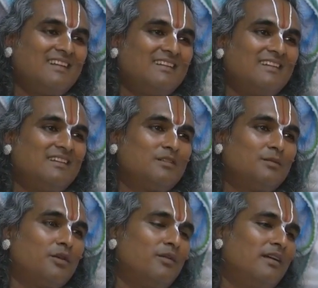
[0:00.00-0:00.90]
So
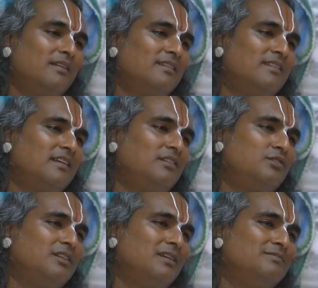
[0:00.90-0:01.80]
Bhagwan said to
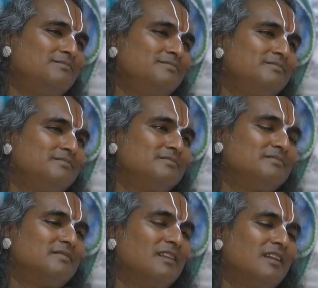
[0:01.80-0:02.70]
him,
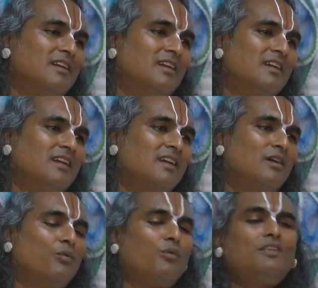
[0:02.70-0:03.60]

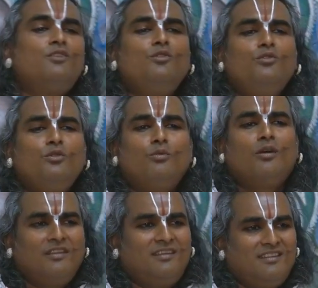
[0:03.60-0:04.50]
what do you want?